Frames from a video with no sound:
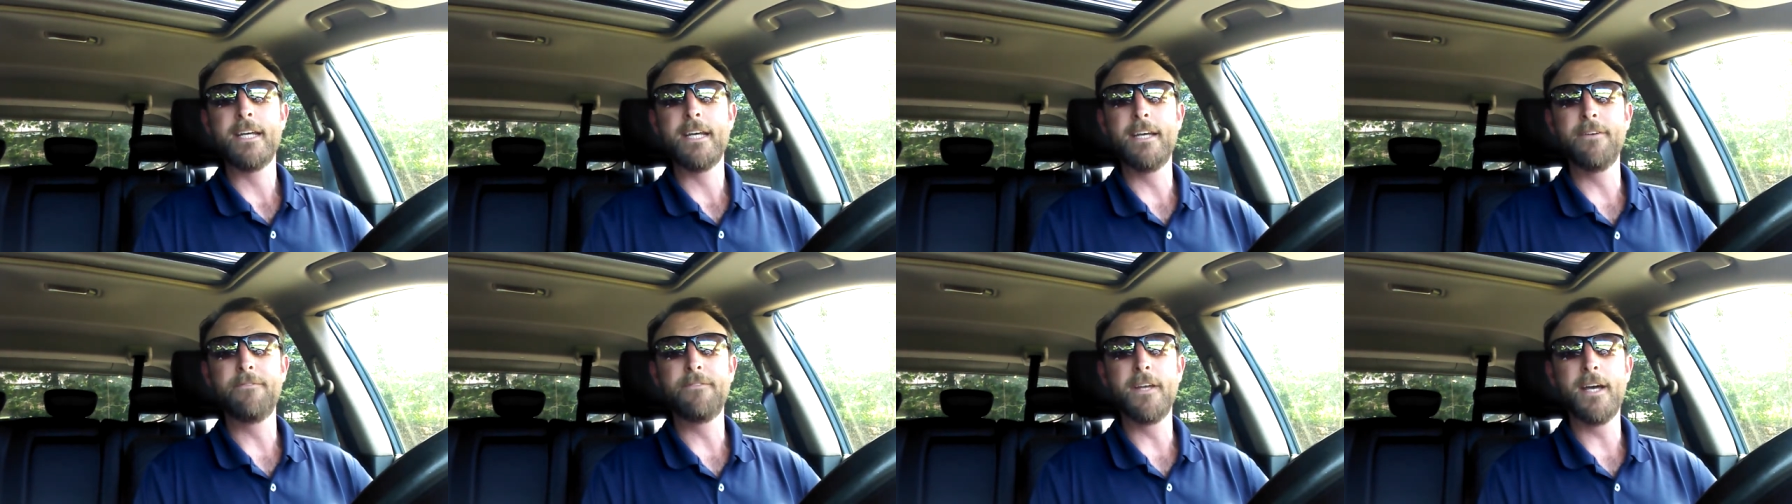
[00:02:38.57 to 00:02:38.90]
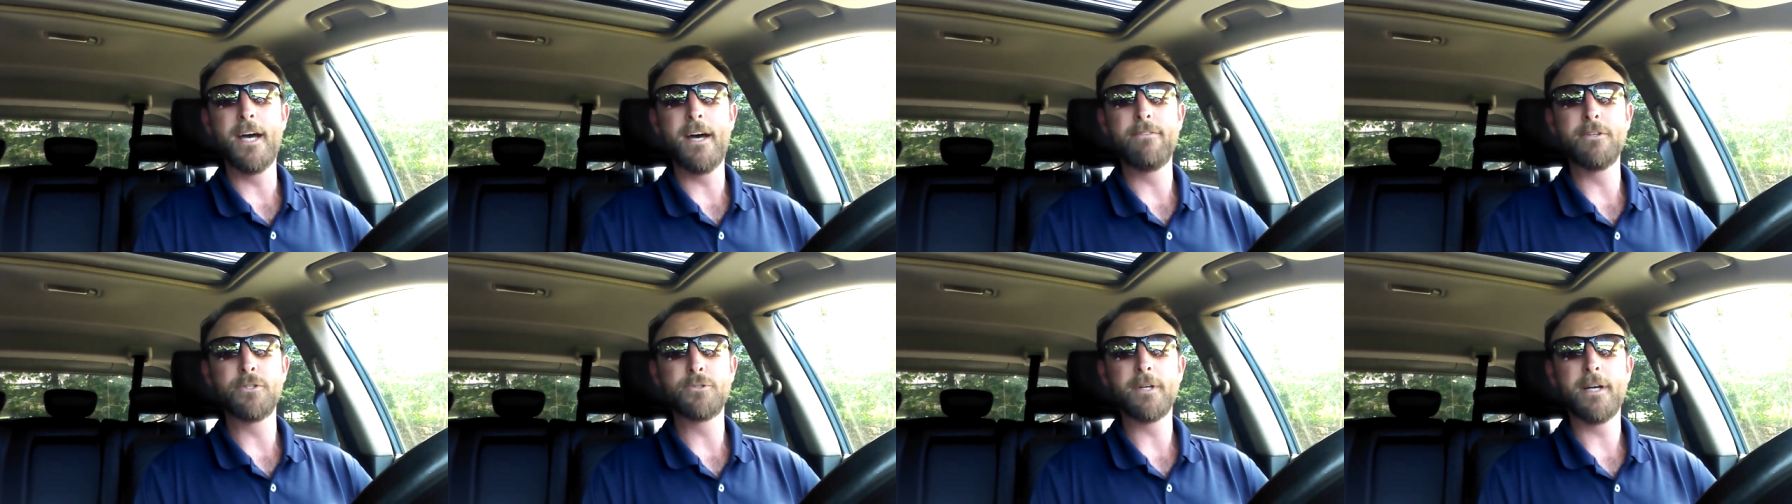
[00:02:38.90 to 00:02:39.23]
if you
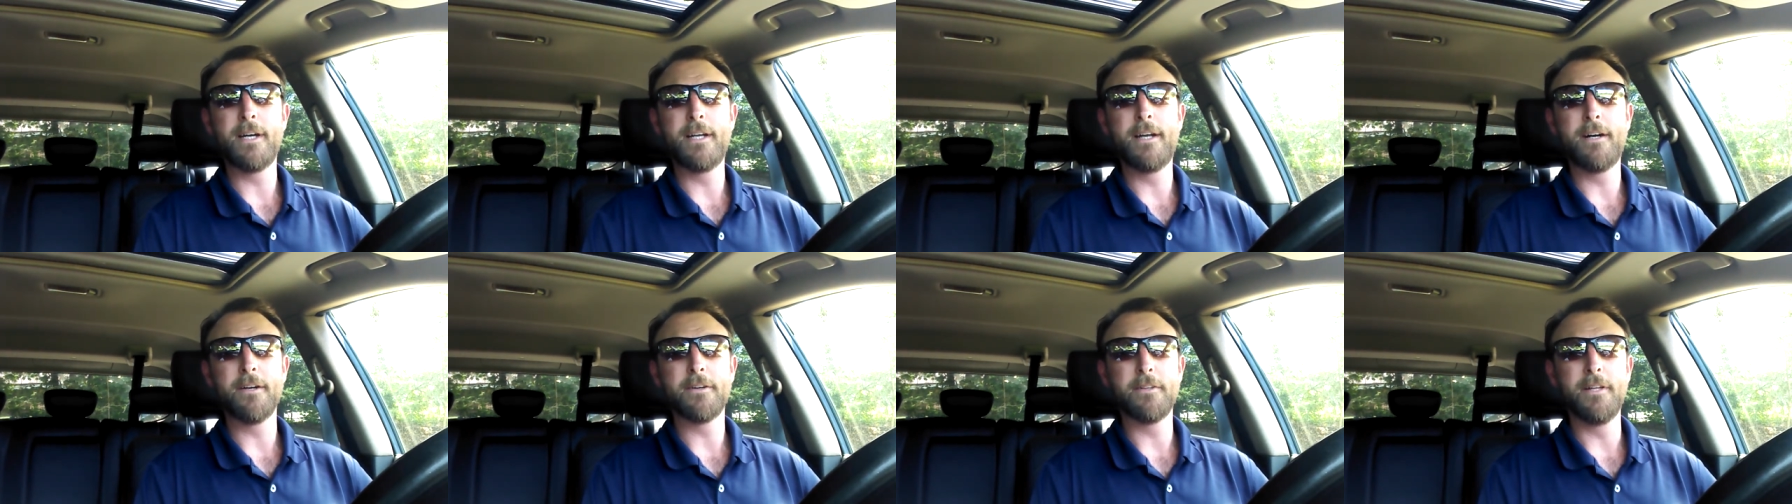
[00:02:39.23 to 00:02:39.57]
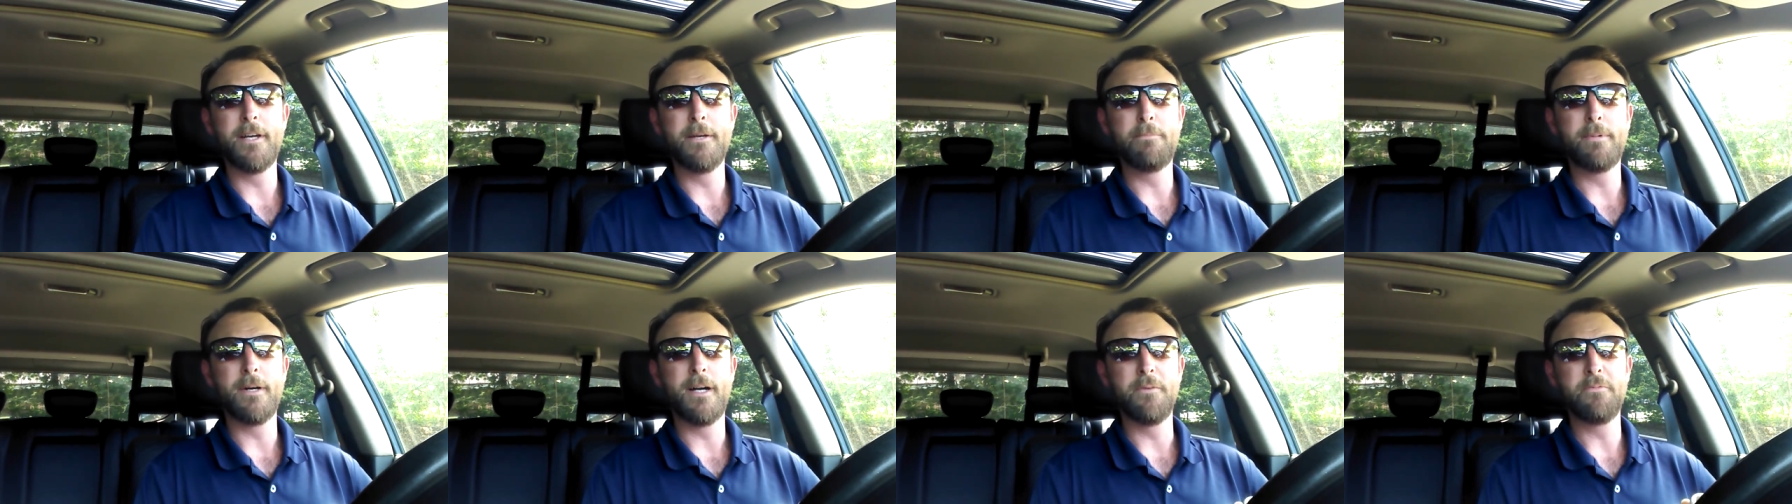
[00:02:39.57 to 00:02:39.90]
haven't tried out
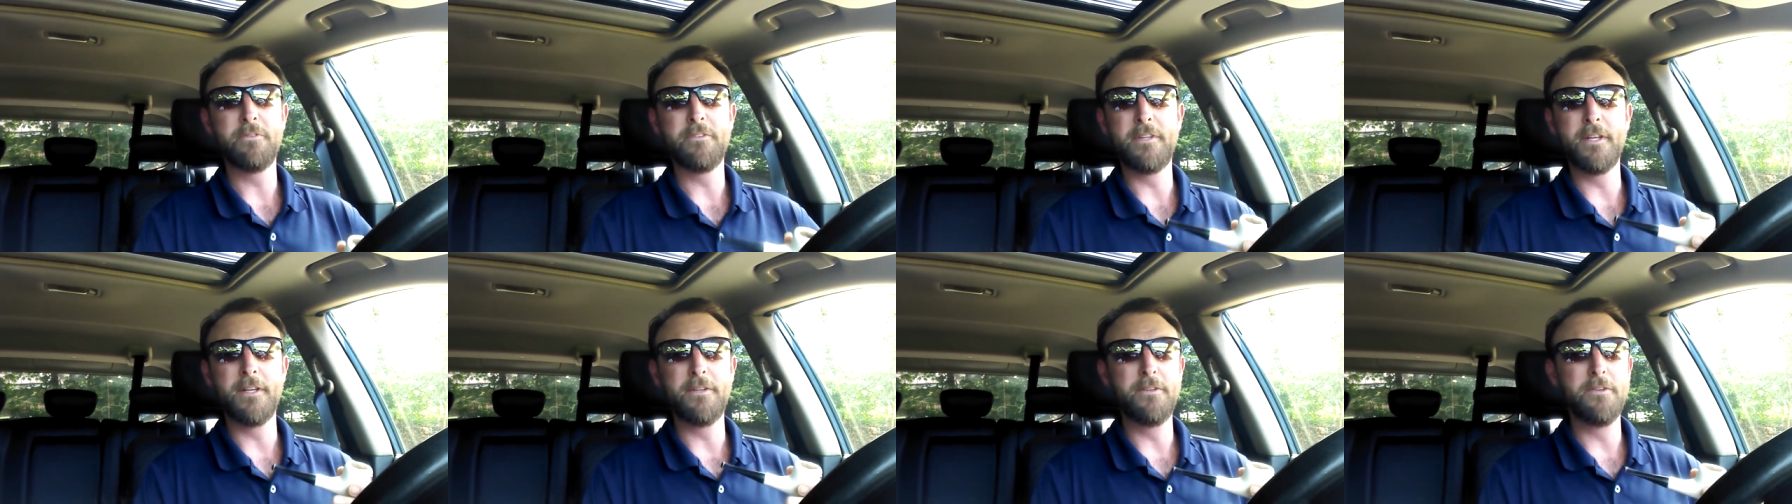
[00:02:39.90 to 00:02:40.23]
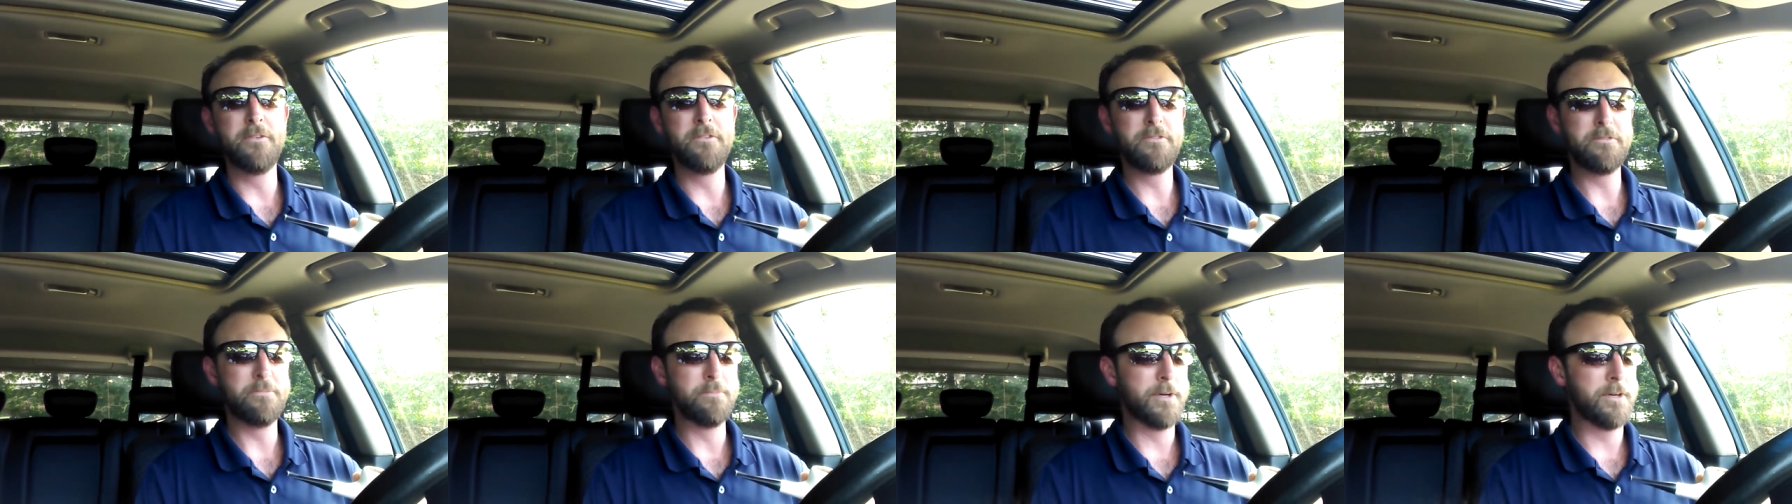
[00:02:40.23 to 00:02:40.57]
clay pipes, they
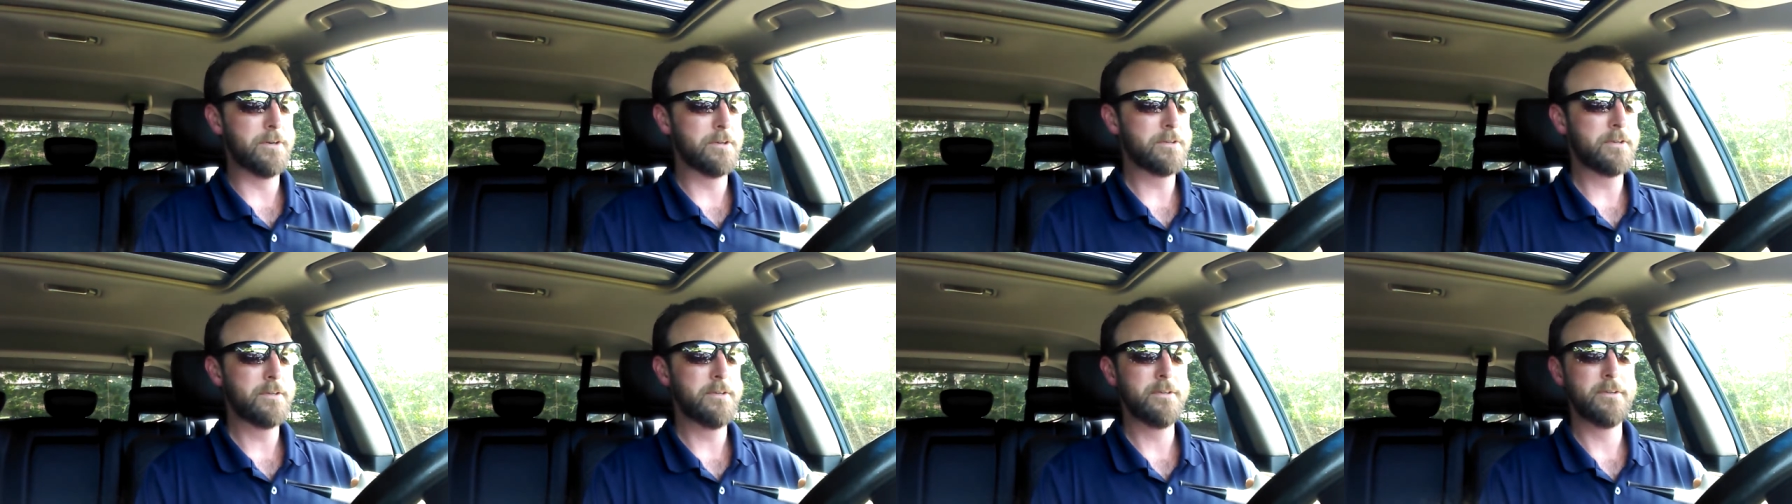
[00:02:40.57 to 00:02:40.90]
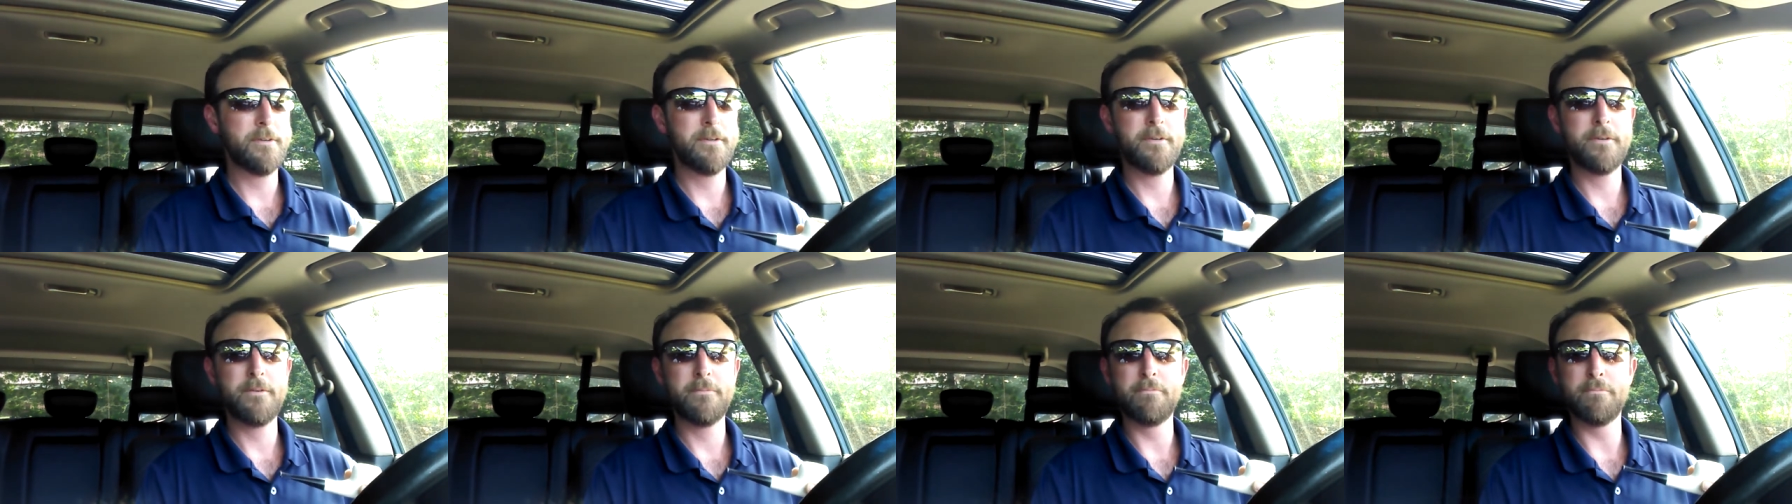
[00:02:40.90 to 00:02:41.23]
do smoke
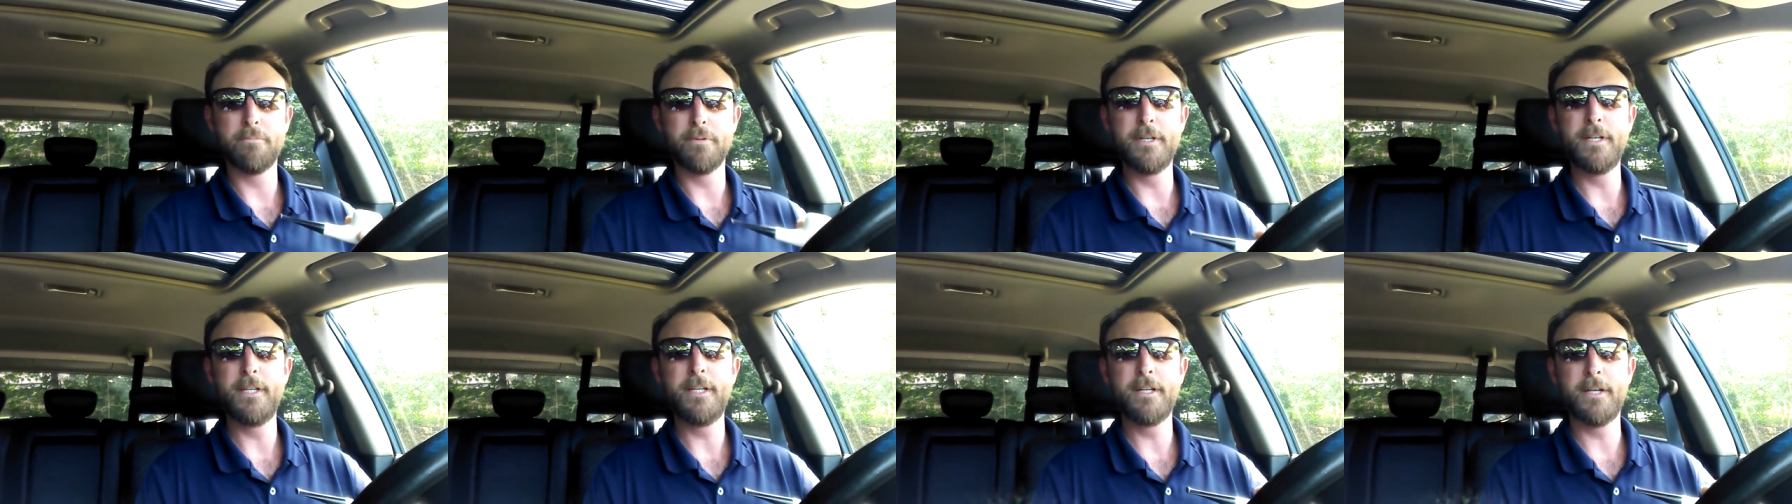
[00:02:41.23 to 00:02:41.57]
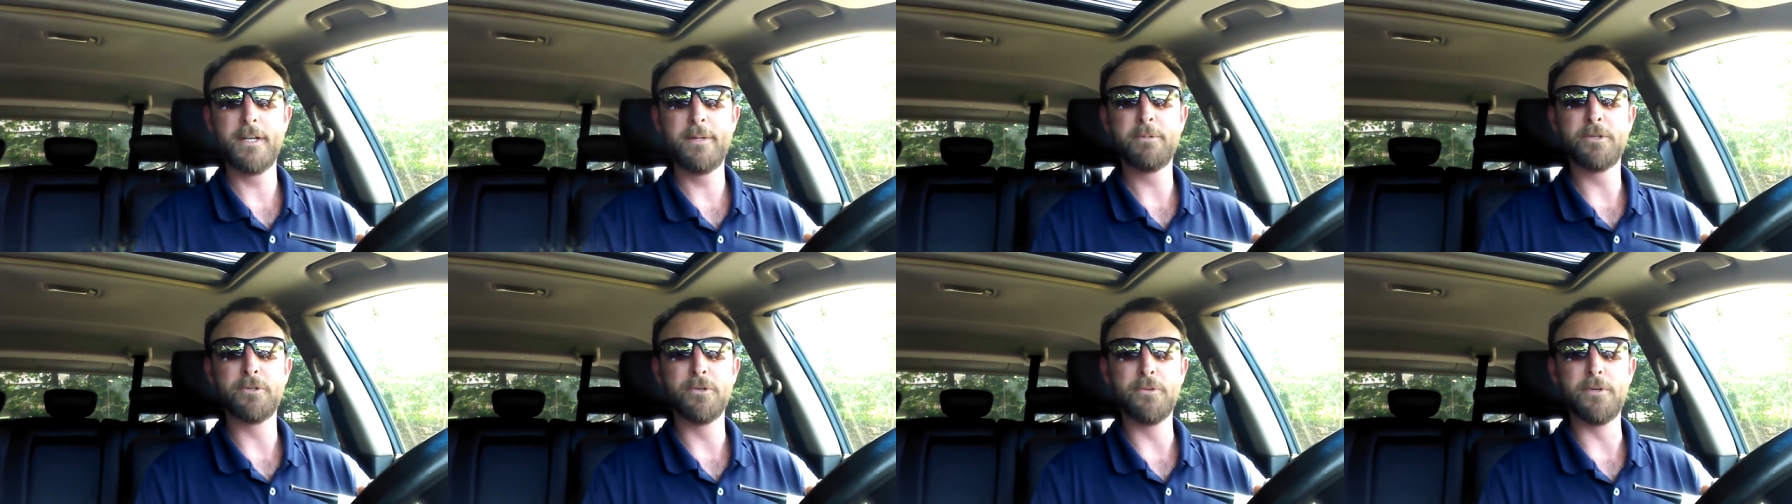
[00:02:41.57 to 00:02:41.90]
pretty
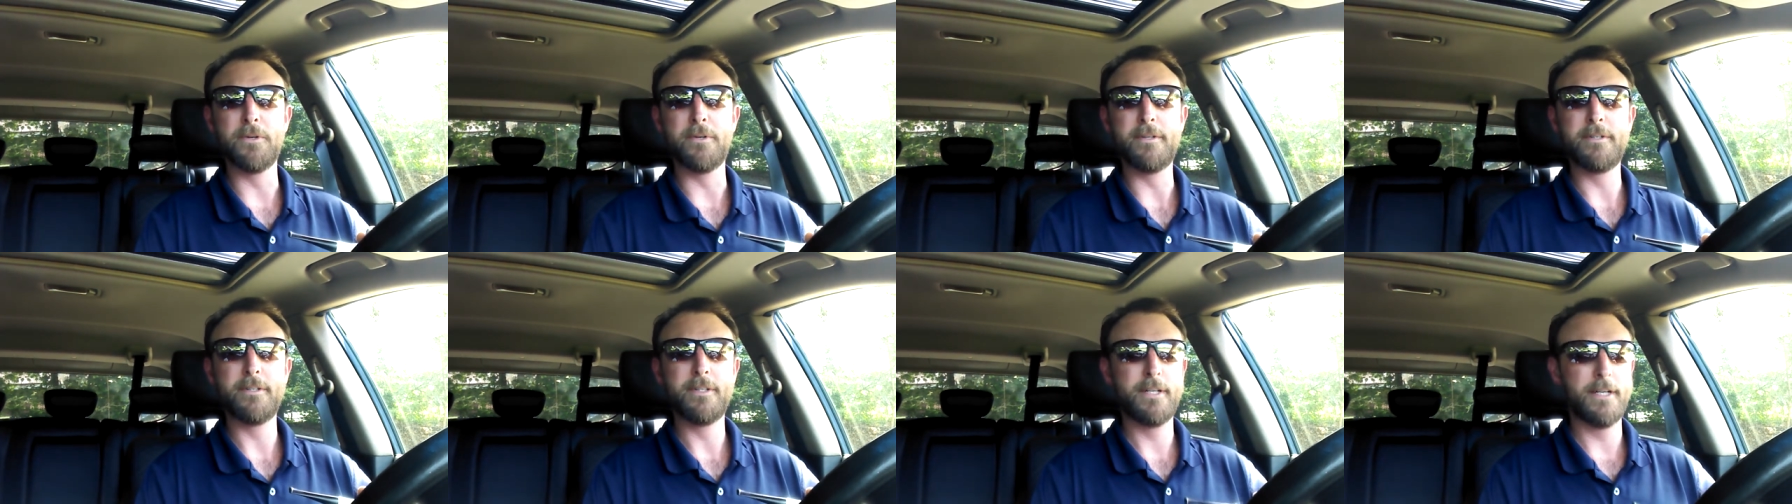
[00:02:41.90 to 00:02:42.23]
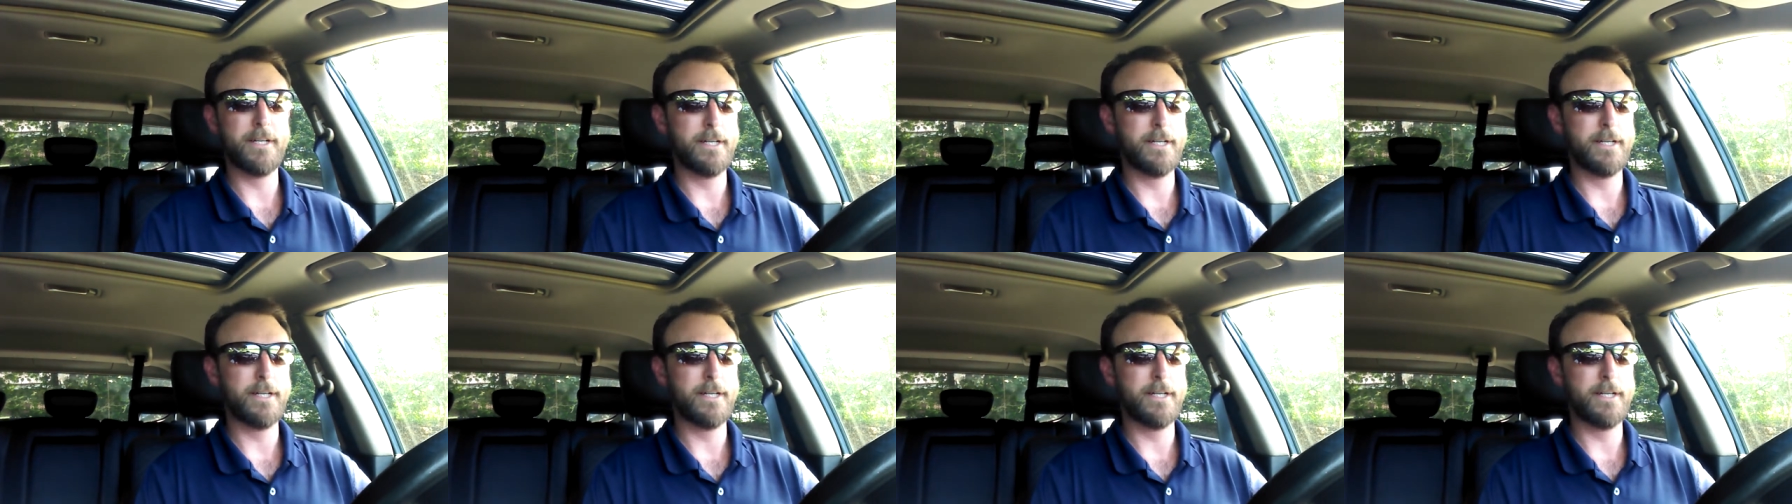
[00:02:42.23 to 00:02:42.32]
damn cool.